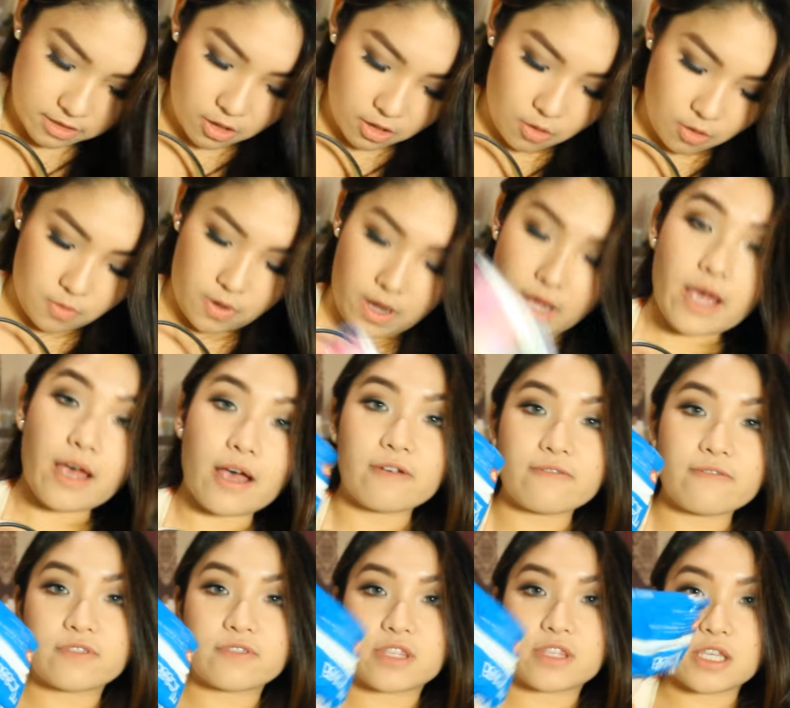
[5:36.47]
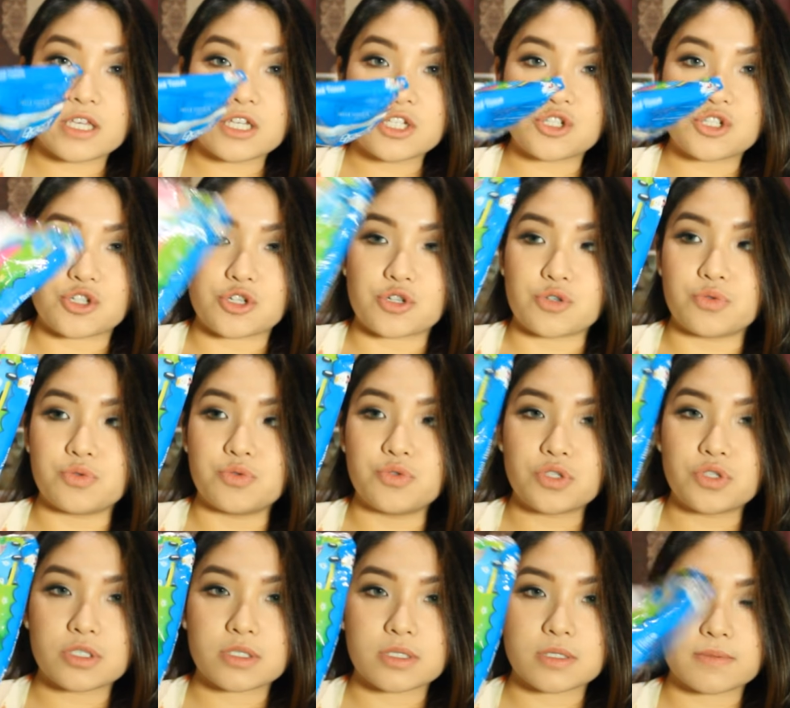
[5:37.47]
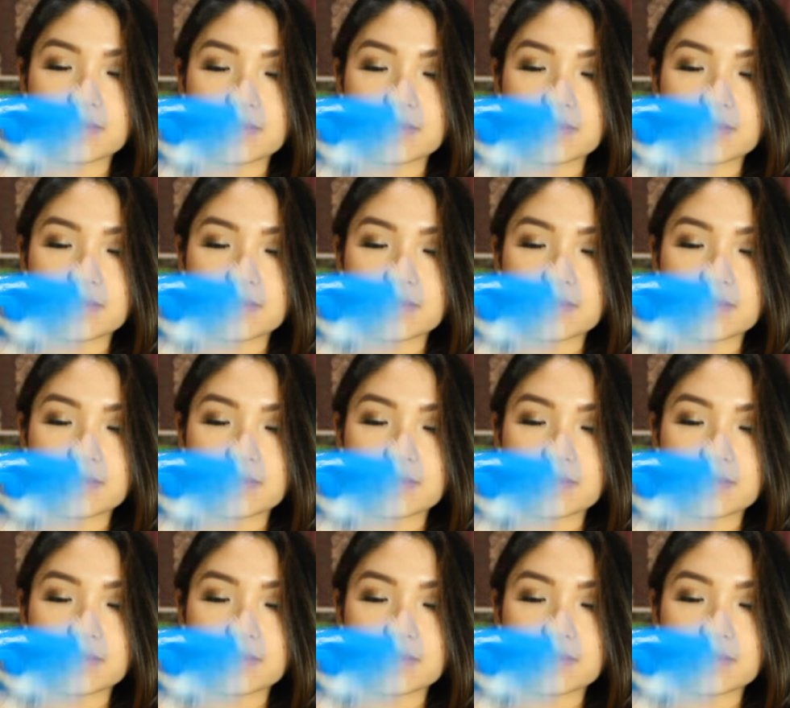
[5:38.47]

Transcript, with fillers: oh, I have tissues.